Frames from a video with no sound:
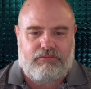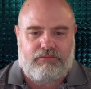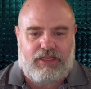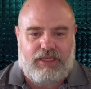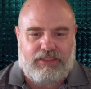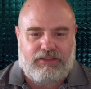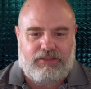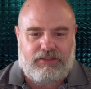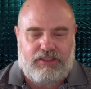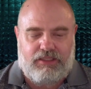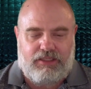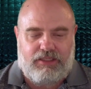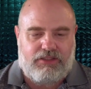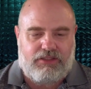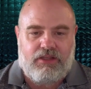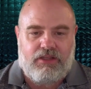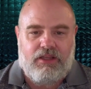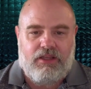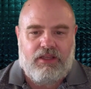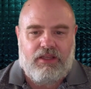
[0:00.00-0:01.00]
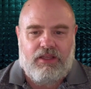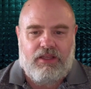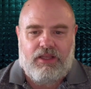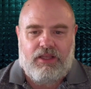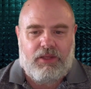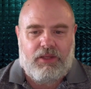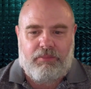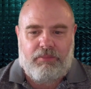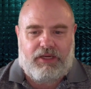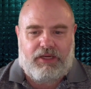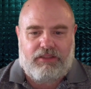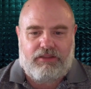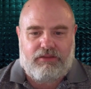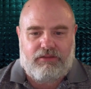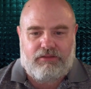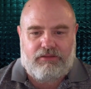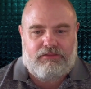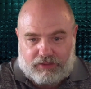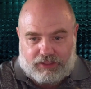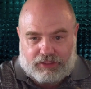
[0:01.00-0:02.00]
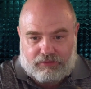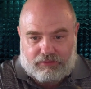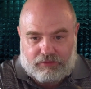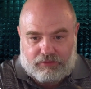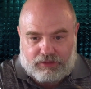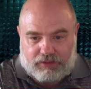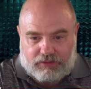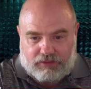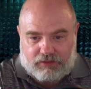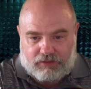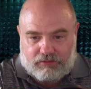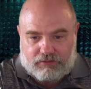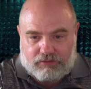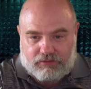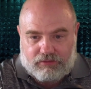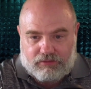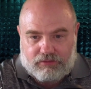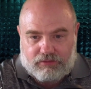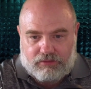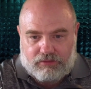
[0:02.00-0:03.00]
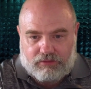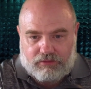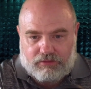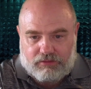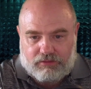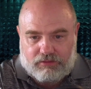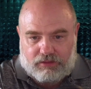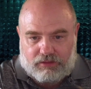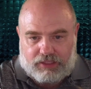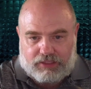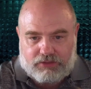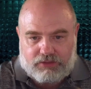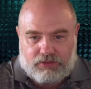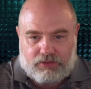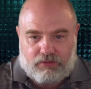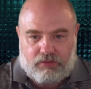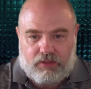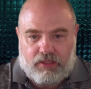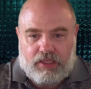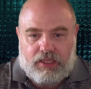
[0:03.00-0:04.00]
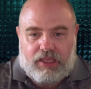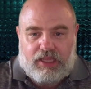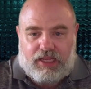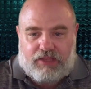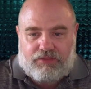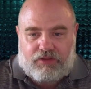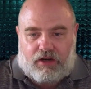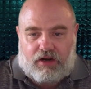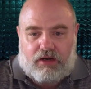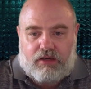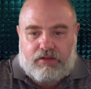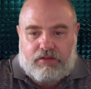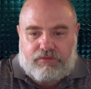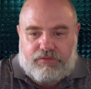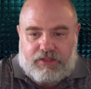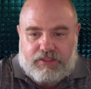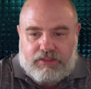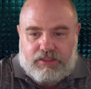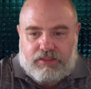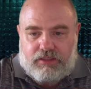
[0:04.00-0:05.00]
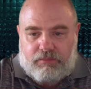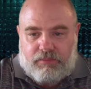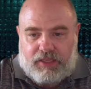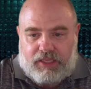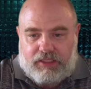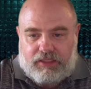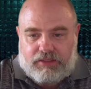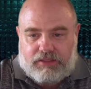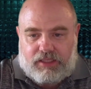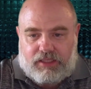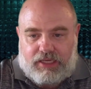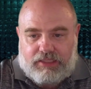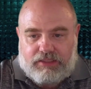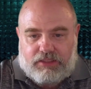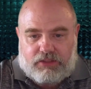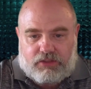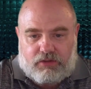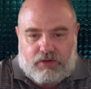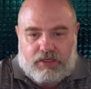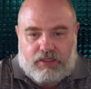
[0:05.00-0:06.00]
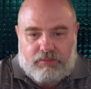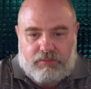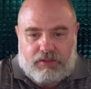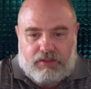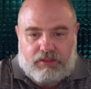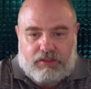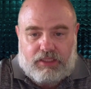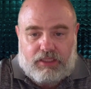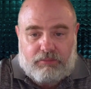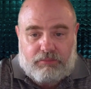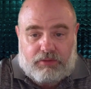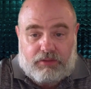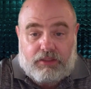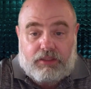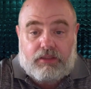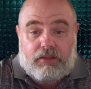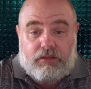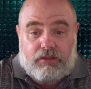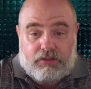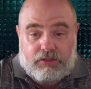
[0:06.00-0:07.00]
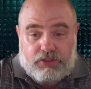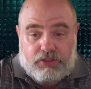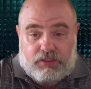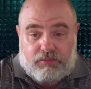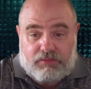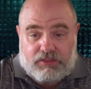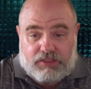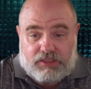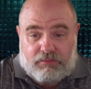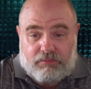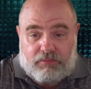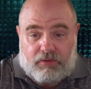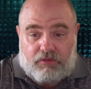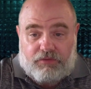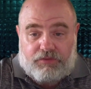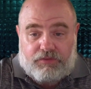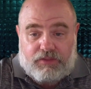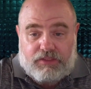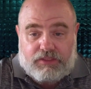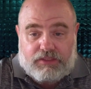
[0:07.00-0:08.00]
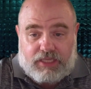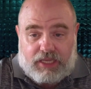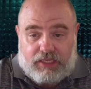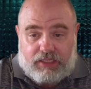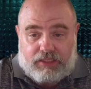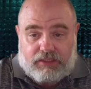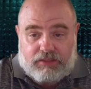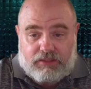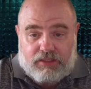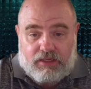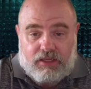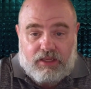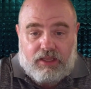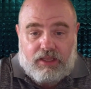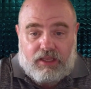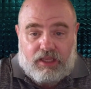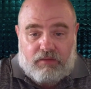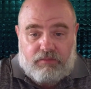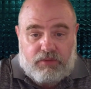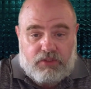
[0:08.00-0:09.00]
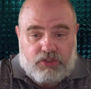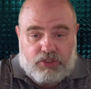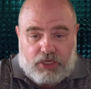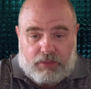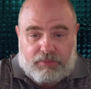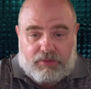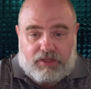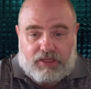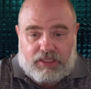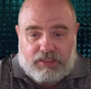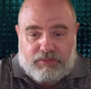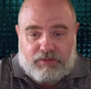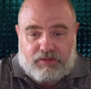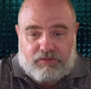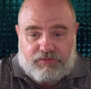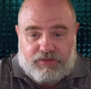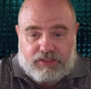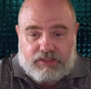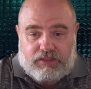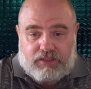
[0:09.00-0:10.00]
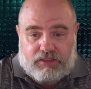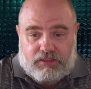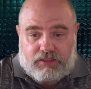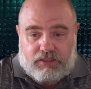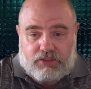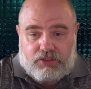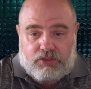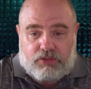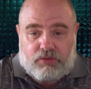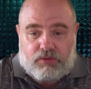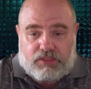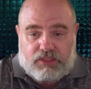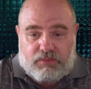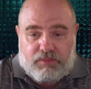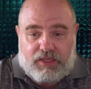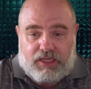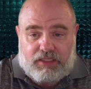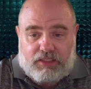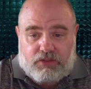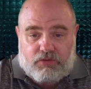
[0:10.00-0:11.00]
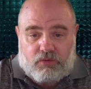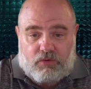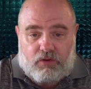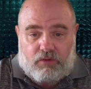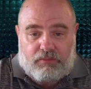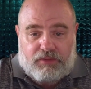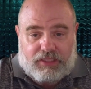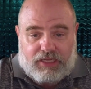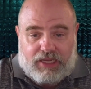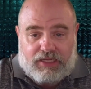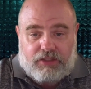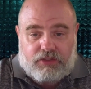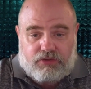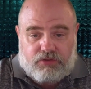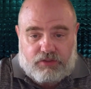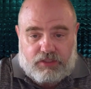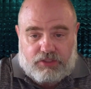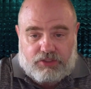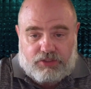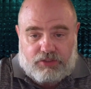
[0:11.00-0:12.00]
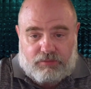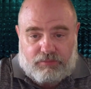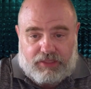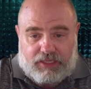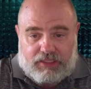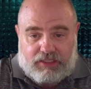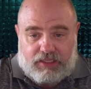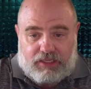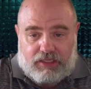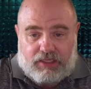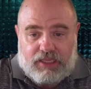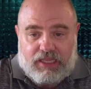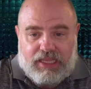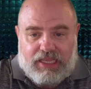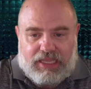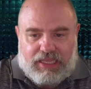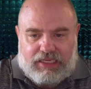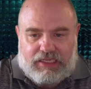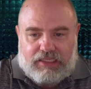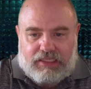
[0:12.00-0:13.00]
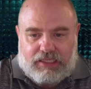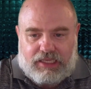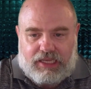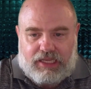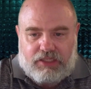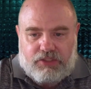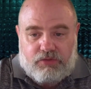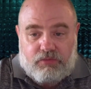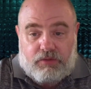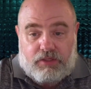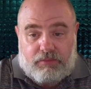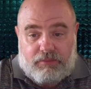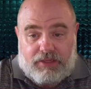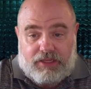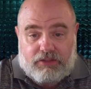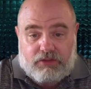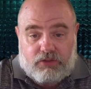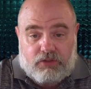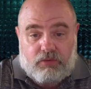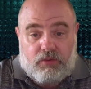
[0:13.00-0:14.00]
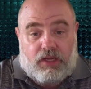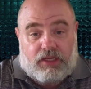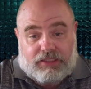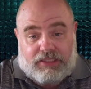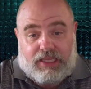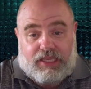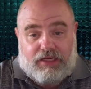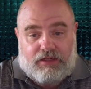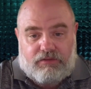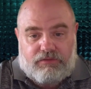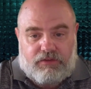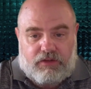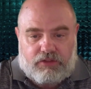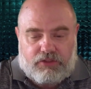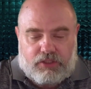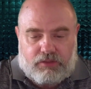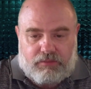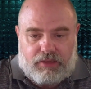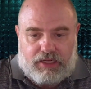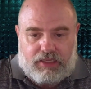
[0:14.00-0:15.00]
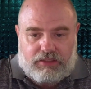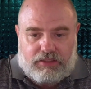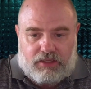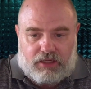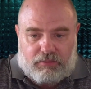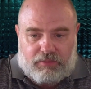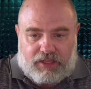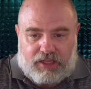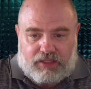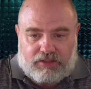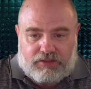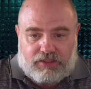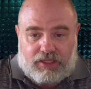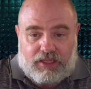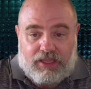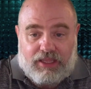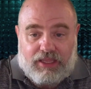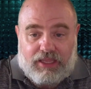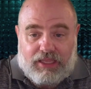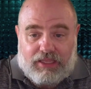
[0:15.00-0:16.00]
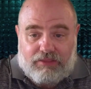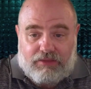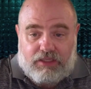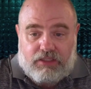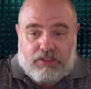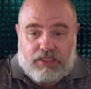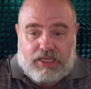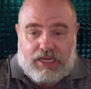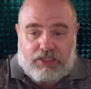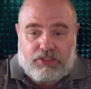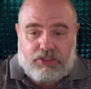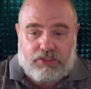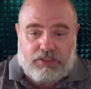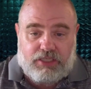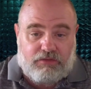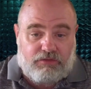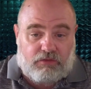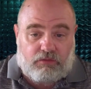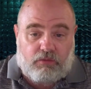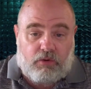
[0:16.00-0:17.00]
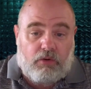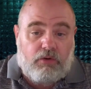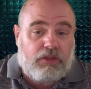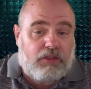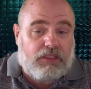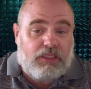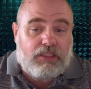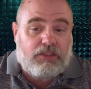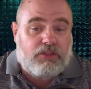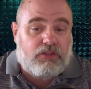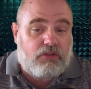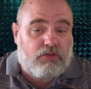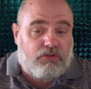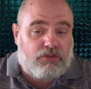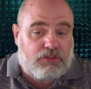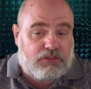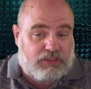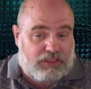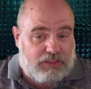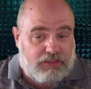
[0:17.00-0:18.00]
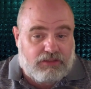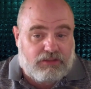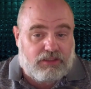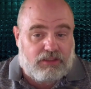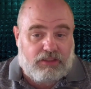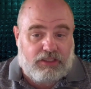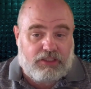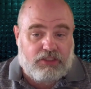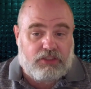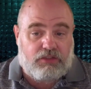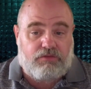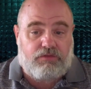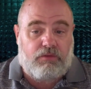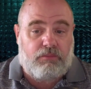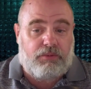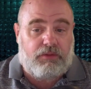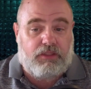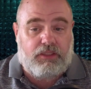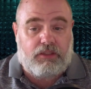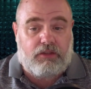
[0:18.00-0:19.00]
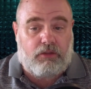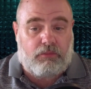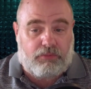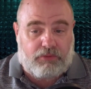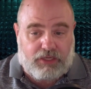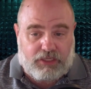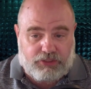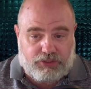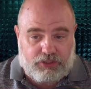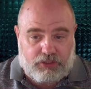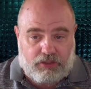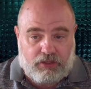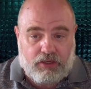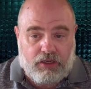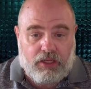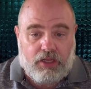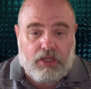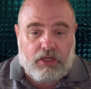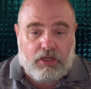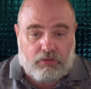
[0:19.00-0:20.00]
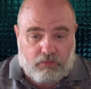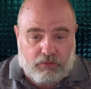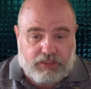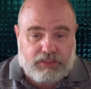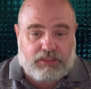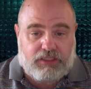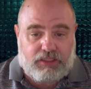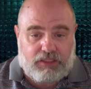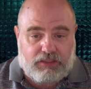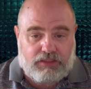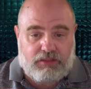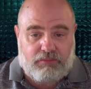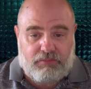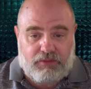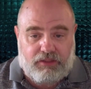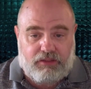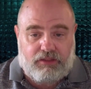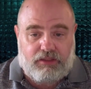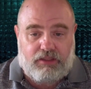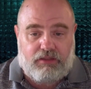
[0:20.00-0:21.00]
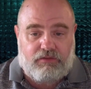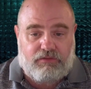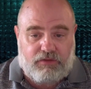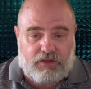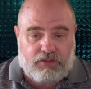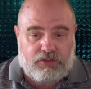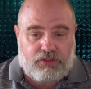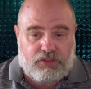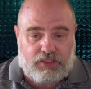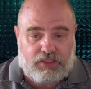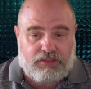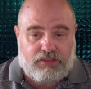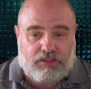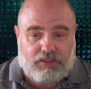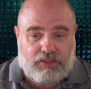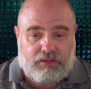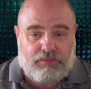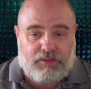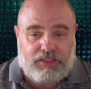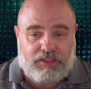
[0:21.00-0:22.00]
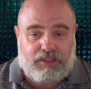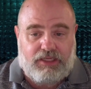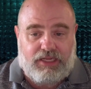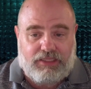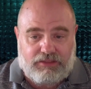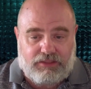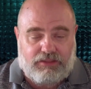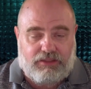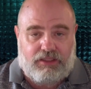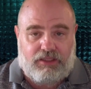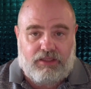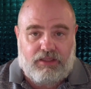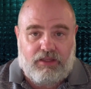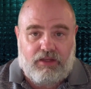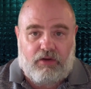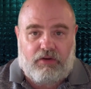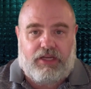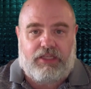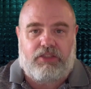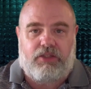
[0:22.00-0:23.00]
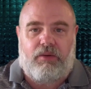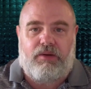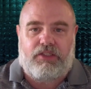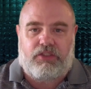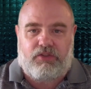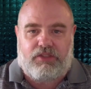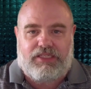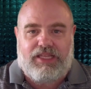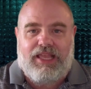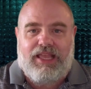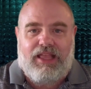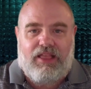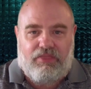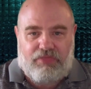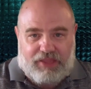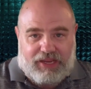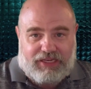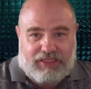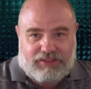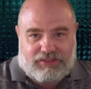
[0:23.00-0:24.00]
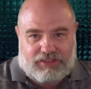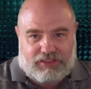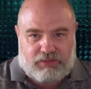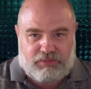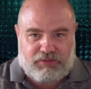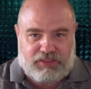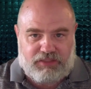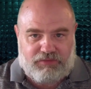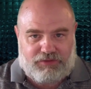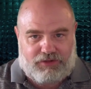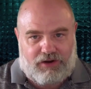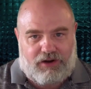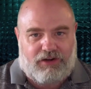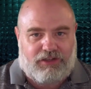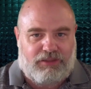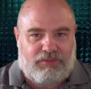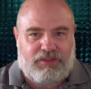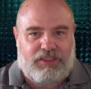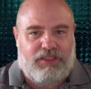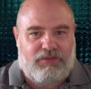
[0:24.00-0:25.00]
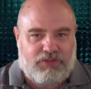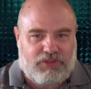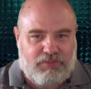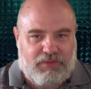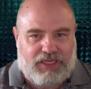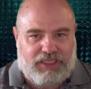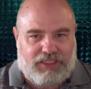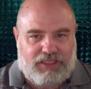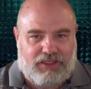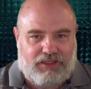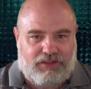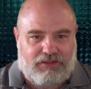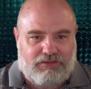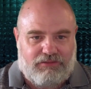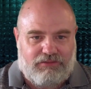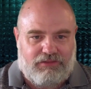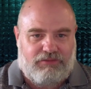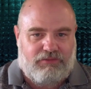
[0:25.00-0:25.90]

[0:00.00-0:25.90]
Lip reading: entities, but I can read you the last two. At the heart of the Fed's independence lies its credibility and political legitimacy. Both of these tenets have been jeopardized by the Fed's decision to expand its role beyond its traditional mandate and engage in what amounts to a gain-of-function monetary policy. These actions have eroded the institution's insulation from political pressure, risking its ability to function as an independent entity. Okay, so I want to stress, that is the specific argument he was making,